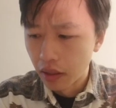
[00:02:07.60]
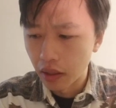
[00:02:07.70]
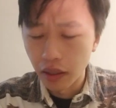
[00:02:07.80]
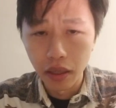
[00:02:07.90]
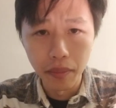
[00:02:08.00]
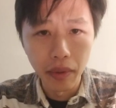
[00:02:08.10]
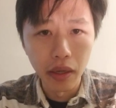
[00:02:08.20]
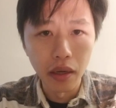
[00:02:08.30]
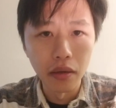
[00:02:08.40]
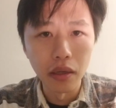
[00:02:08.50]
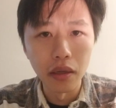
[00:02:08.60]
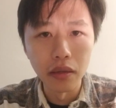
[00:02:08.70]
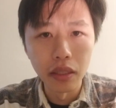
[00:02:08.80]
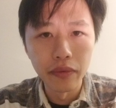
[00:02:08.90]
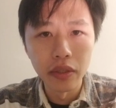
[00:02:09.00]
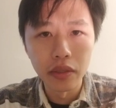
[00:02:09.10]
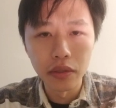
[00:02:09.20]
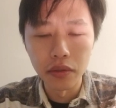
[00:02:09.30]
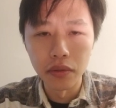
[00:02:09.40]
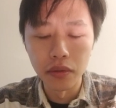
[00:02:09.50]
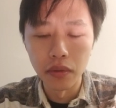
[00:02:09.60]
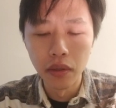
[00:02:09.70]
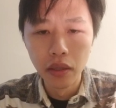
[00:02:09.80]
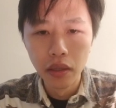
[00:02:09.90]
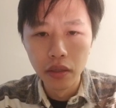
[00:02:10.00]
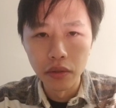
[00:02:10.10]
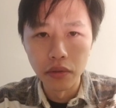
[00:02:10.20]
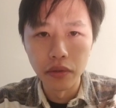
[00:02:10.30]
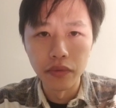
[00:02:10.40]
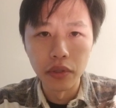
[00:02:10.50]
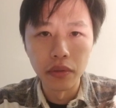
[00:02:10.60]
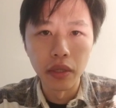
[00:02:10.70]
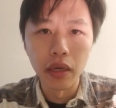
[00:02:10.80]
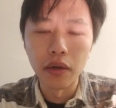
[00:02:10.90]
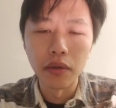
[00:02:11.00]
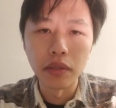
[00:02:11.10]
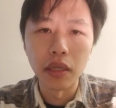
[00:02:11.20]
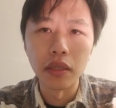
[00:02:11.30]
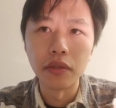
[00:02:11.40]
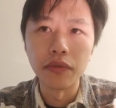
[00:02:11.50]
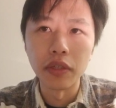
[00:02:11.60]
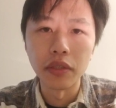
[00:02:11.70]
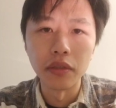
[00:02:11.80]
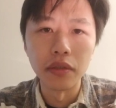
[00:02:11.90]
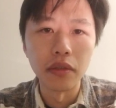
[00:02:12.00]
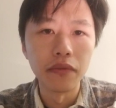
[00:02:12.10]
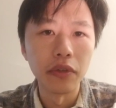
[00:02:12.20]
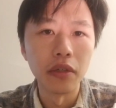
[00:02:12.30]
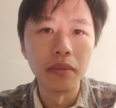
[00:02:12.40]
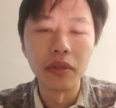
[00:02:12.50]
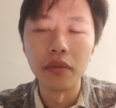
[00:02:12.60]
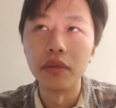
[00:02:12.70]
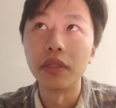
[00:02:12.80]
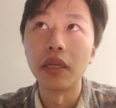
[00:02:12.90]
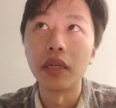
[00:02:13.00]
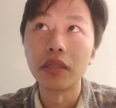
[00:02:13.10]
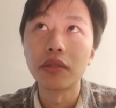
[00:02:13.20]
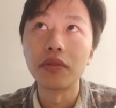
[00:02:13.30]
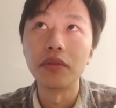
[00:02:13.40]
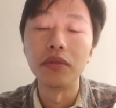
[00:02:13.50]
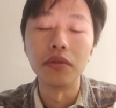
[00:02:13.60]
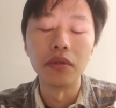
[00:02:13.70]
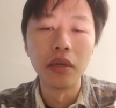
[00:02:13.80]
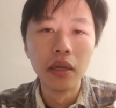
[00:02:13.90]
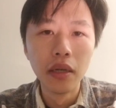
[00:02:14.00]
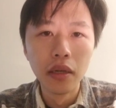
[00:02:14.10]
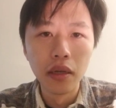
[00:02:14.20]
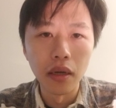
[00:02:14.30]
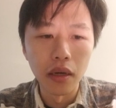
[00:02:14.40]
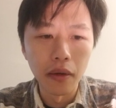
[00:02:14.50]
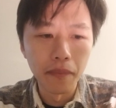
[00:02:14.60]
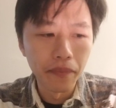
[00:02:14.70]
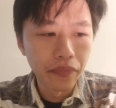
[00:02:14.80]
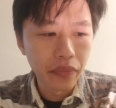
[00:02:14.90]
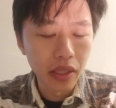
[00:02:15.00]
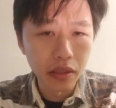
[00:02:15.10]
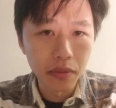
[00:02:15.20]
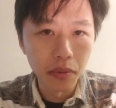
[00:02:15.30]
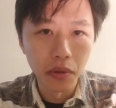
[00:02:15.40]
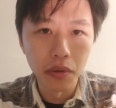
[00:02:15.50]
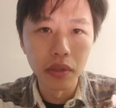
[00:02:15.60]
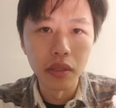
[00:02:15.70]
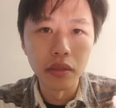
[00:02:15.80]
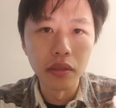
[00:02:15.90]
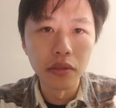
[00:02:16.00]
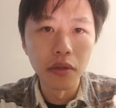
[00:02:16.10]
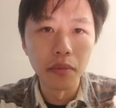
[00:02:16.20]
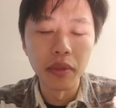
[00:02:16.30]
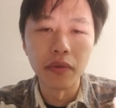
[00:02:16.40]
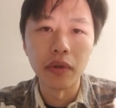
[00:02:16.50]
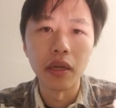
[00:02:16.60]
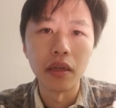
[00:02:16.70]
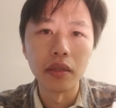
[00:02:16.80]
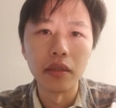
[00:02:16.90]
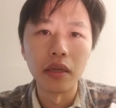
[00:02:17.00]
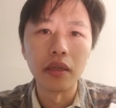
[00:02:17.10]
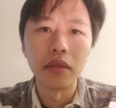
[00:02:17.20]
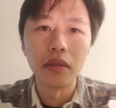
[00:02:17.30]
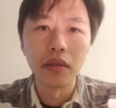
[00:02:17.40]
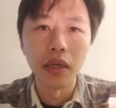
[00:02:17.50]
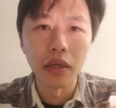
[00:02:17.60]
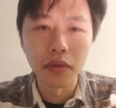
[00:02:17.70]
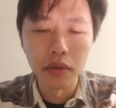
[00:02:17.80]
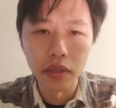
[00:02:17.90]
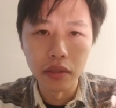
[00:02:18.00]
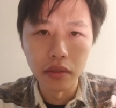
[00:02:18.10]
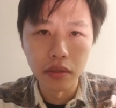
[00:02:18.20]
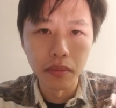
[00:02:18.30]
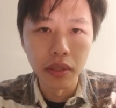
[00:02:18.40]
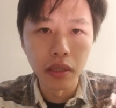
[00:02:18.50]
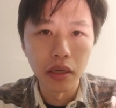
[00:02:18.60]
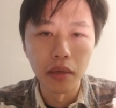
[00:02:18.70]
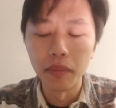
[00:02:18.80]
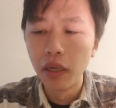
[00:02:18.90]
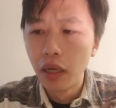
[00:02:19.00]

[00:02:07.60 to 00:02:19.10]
And I'll leave it to those of you that are science fiction film enthusiasts to um, explore the dystopian reality that that could easily become.